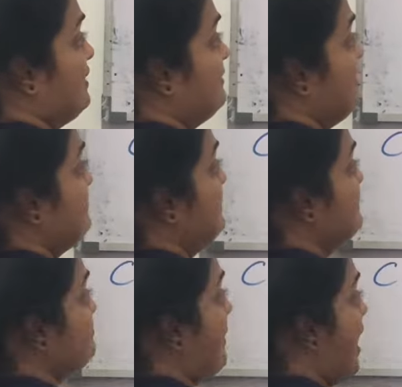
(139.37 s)
This
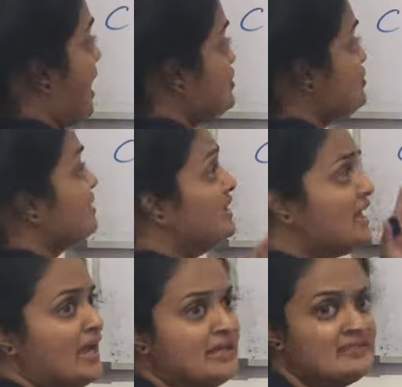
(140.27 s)
is partially
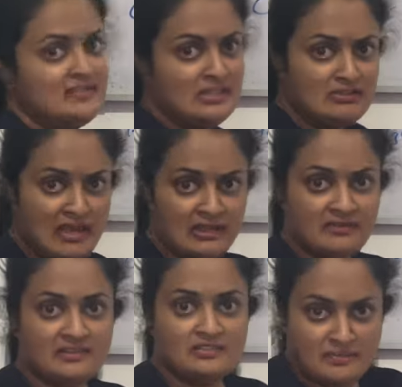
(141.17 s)
ionized in the
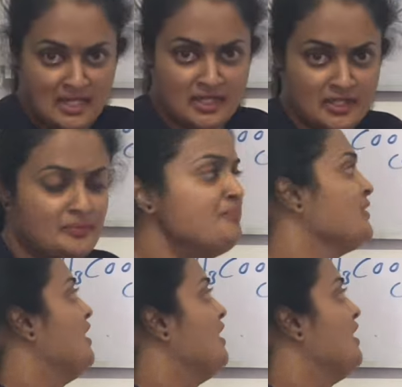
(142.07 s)
aqueous medium